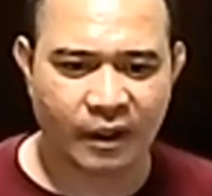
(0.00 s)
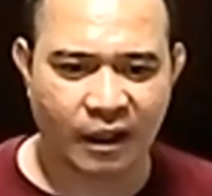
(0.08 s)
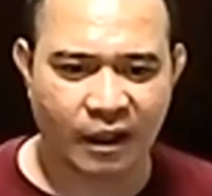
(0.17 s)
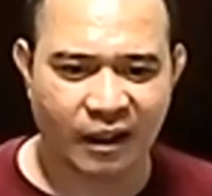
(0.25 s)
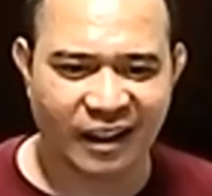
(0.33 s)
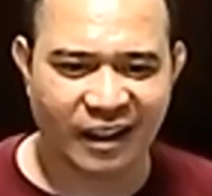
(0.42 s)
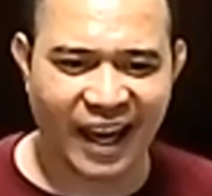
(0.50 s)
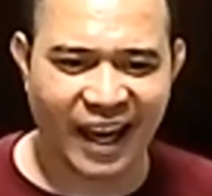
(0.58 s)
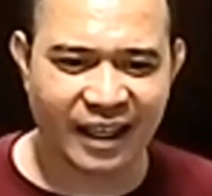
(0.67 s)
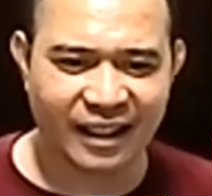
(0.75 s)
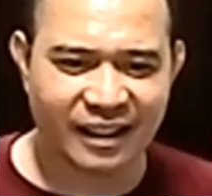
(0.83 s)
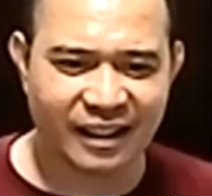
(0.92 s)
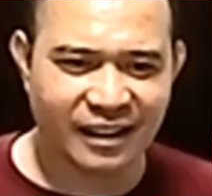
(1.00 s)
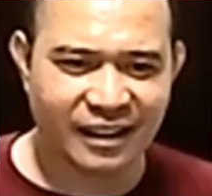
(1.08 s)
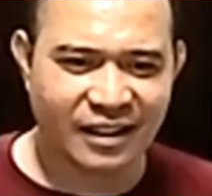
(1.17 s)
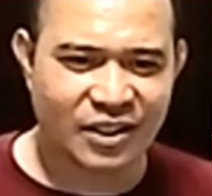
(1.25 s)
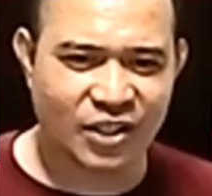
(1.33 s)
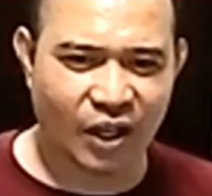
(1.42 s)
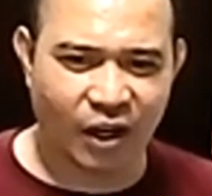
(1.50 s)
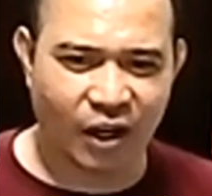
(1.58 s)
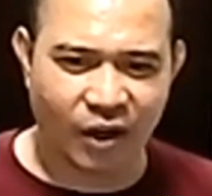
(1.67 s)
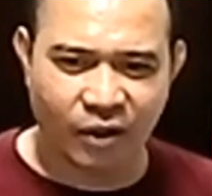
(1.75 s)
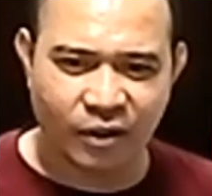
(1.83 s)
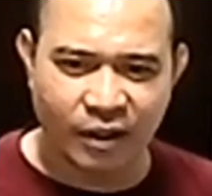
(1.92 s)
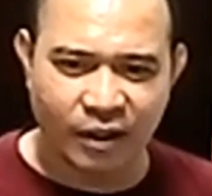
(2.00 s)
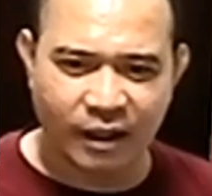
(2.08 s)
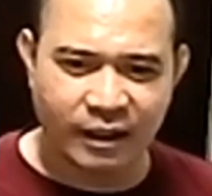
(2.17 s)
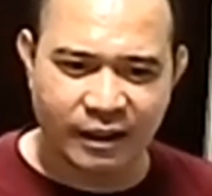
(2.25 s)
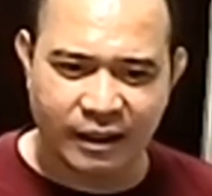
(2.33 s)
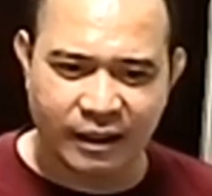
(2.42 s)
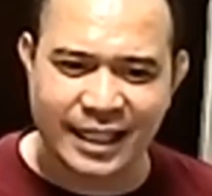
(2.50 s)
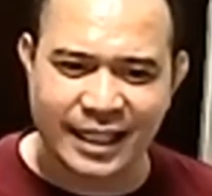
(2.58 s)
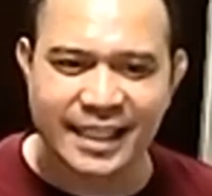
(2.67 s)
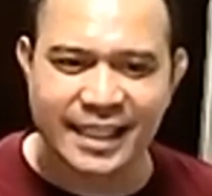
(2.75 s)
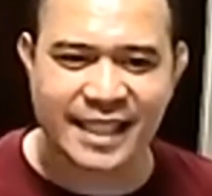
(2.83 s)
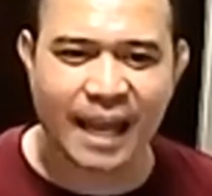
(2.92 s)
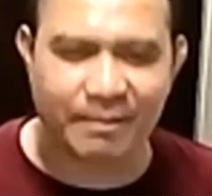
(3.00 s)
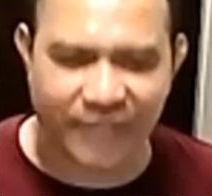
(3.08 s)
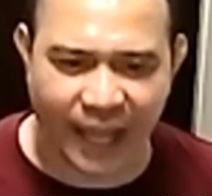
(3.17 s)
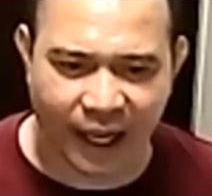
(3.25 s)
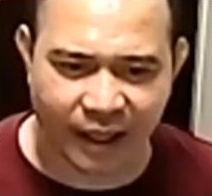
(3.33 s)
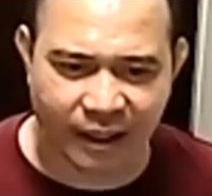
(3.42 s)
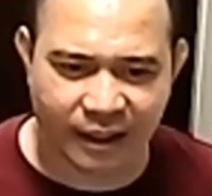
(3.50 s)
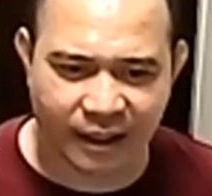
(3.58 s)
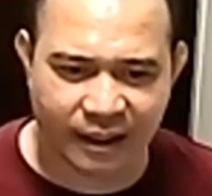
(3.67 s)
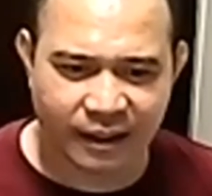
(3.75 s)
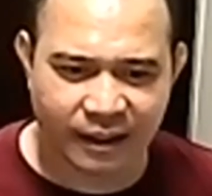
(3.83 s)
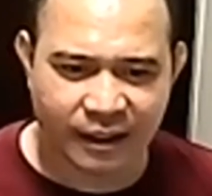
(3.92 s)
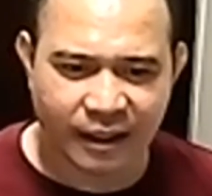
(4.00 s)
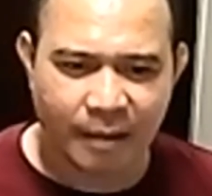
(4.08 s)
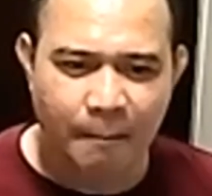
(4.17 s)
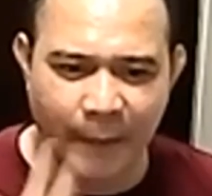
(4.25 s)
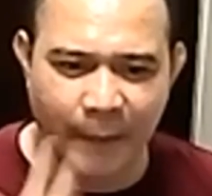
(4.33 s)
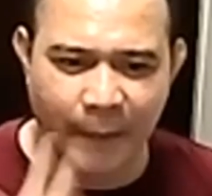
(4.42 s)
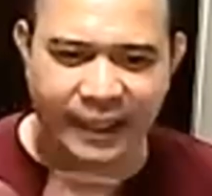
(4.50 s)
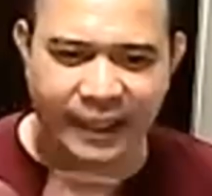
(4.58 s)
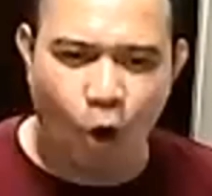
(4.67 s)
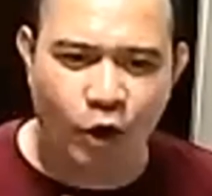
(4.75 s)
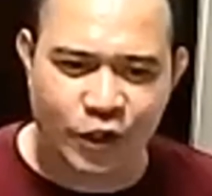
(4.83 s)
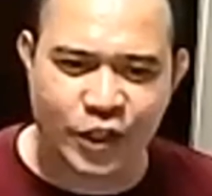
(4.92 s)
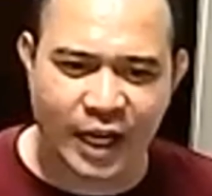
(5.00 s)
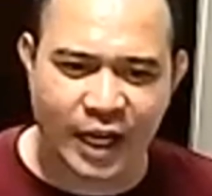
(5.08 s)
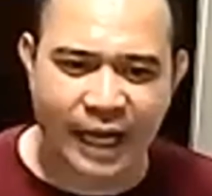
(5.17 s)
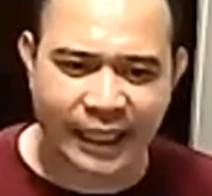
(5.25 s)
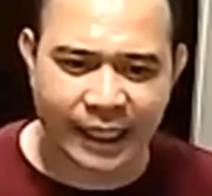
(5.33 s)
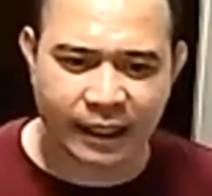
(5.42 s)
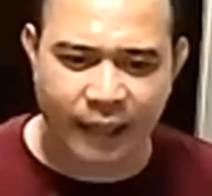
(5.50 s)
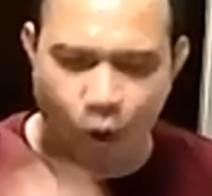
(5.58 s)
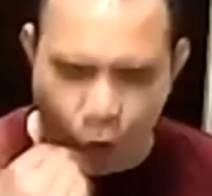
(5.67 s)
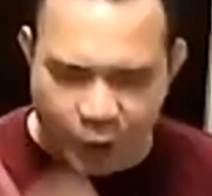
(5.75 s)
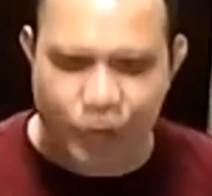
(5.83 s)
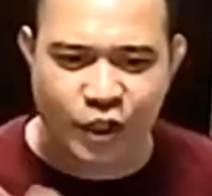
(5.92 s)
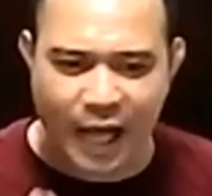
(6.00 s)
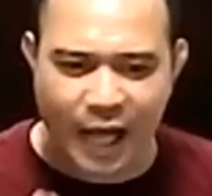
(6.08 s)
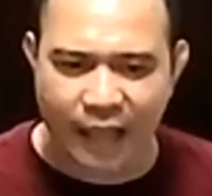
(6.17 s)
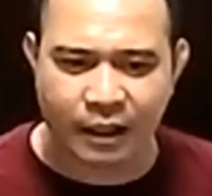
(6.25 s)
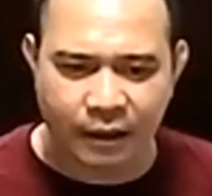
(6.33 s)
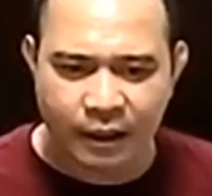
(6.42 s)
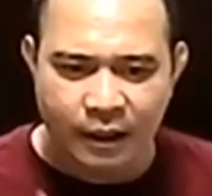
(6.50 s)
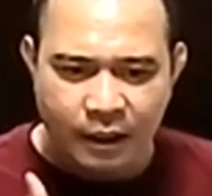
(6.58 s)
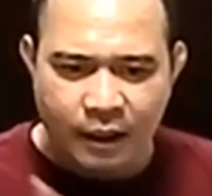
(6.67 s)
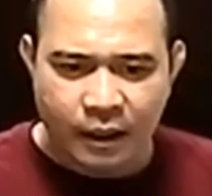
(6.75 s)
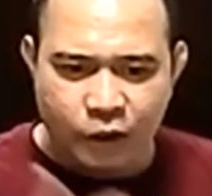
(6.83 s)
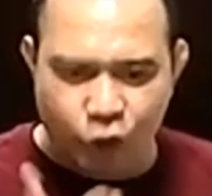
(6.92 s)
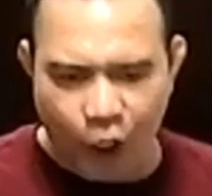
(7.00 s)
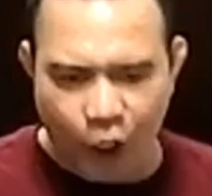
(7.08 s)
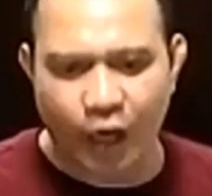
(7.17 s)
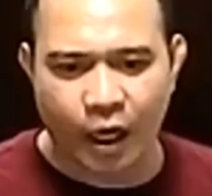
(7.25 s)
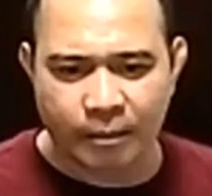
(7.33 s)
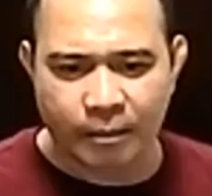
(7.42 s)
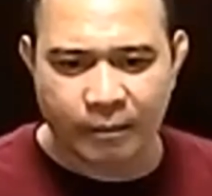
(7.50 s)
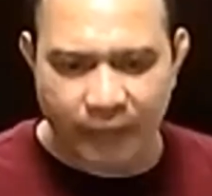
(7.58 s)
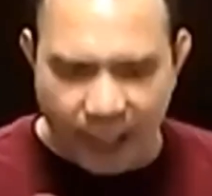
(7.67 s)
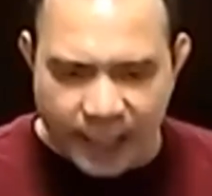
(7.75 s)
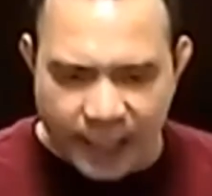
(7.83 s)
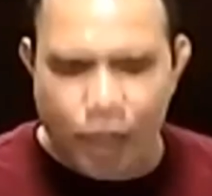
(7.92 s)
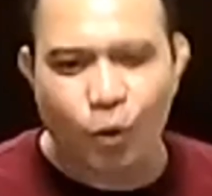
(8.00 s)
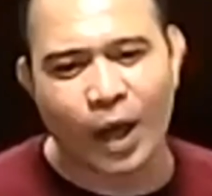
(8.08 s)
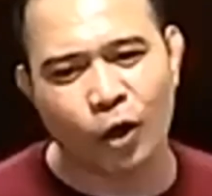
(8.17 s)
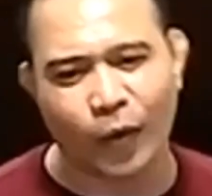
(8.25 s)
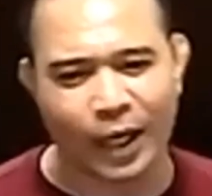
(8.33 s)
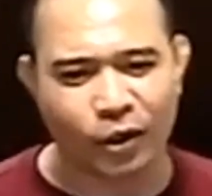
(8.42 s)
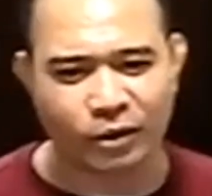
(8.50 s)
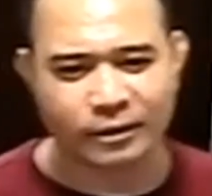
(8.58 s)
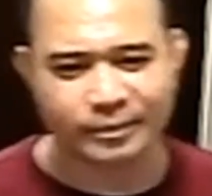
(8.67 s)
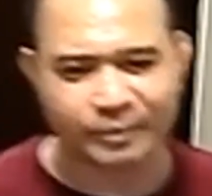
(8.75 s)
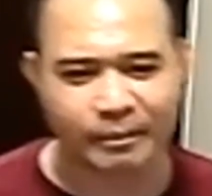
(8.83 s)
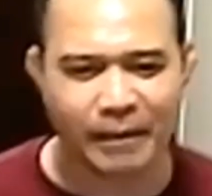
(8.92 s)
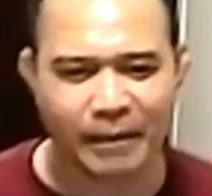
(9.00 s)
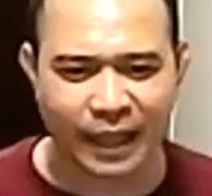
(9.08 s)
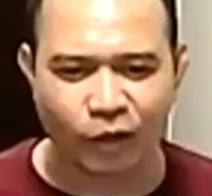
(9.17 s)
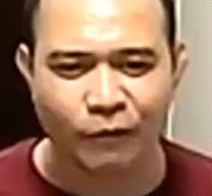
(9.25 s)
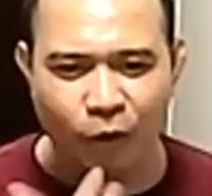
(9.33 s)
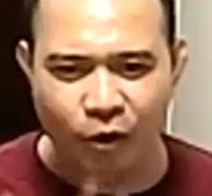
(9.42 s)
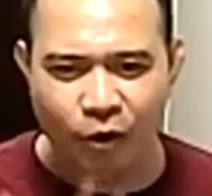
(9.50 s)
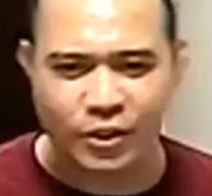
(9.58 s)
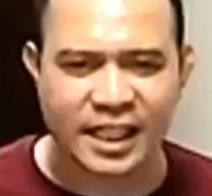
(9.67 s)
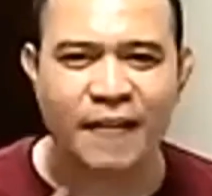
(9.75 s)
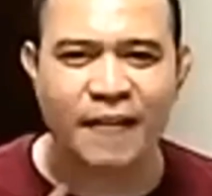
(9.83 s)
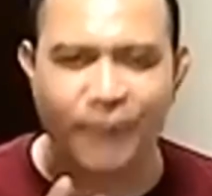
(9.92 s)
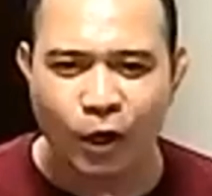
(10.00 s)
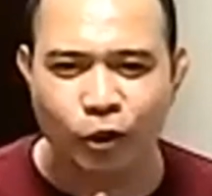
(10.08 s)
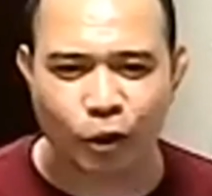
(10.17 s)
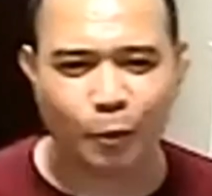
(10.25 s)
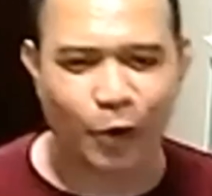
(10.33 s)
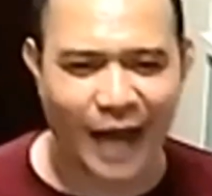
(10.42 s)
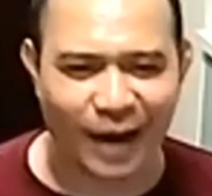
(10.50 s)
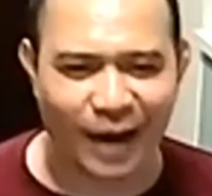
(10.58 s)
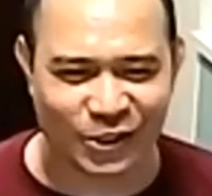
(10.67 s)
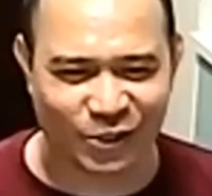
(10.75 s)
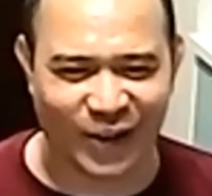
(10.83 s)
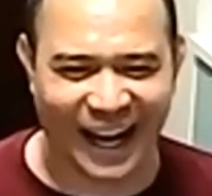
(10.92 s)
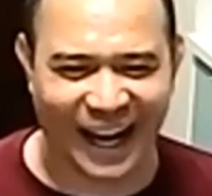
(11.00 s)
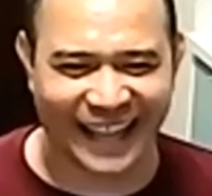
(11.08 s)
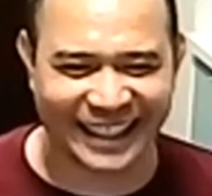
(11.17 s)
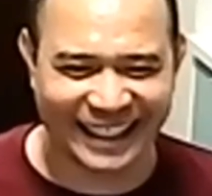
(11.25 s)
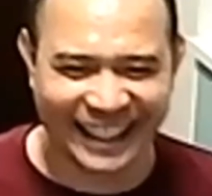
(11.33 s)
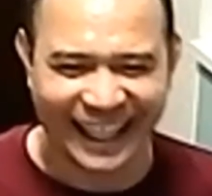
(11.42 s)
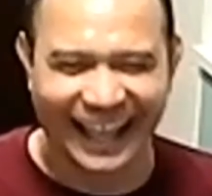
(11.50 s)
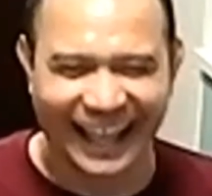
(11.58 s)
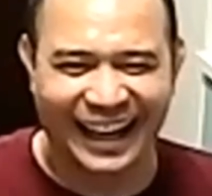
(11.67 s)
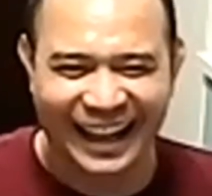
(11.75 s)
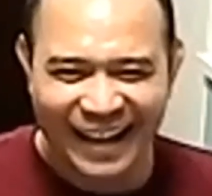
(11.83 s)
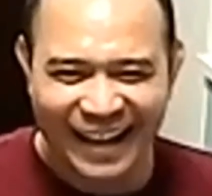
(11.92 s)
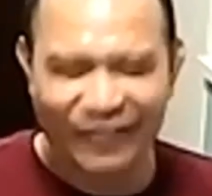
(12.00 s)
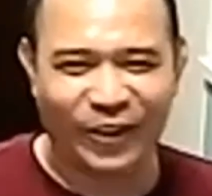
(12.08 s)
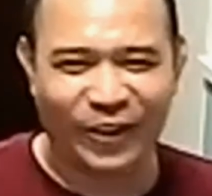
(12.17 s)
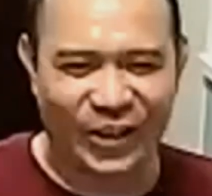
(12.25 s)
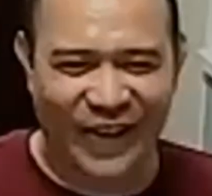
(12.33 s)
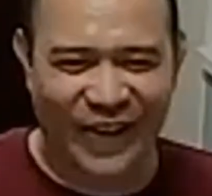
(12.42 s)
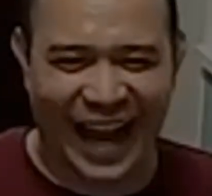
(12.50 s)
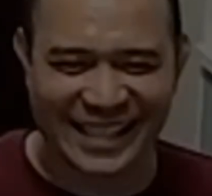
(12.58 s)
Okay? So it's the same thing. But the original term is Walo Walo. But of course, it's difficult to pronounce, right? For you guys.